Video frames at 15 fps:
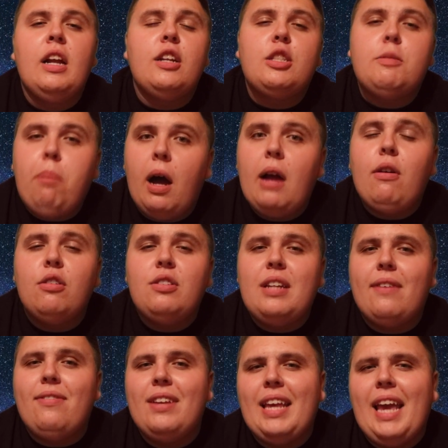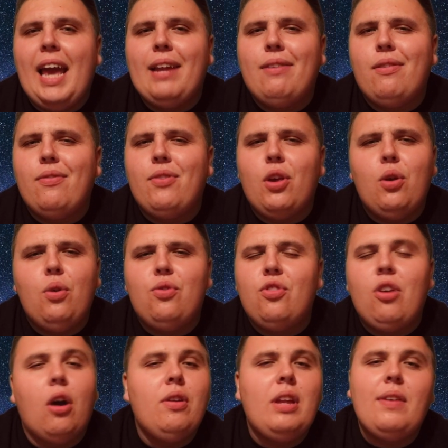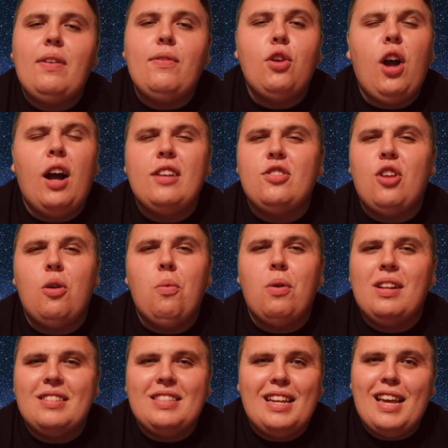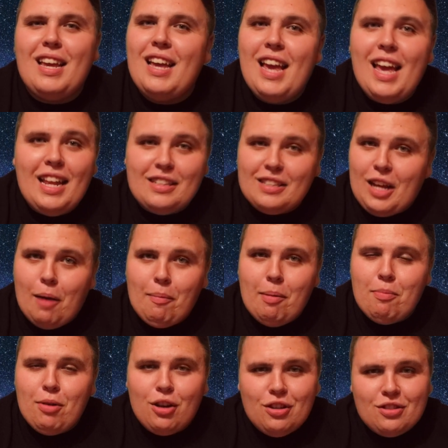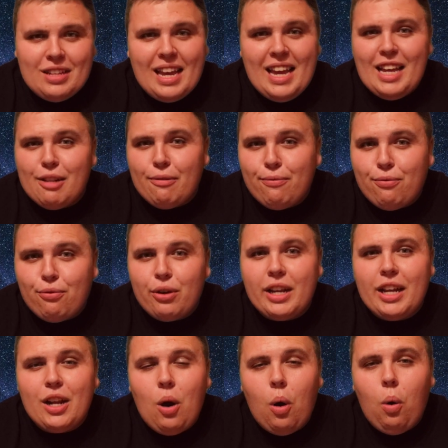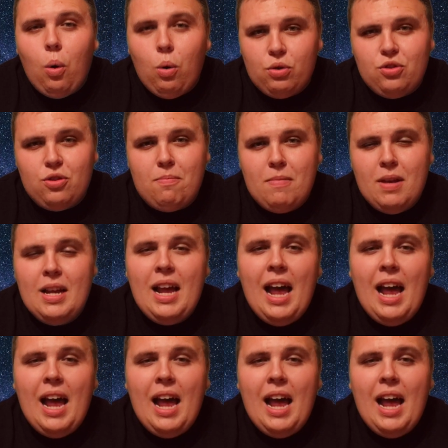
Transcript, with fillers: Spyro's definitely getting a review, so even if you guys don't want to see it, it's coming because it is freaking awesome.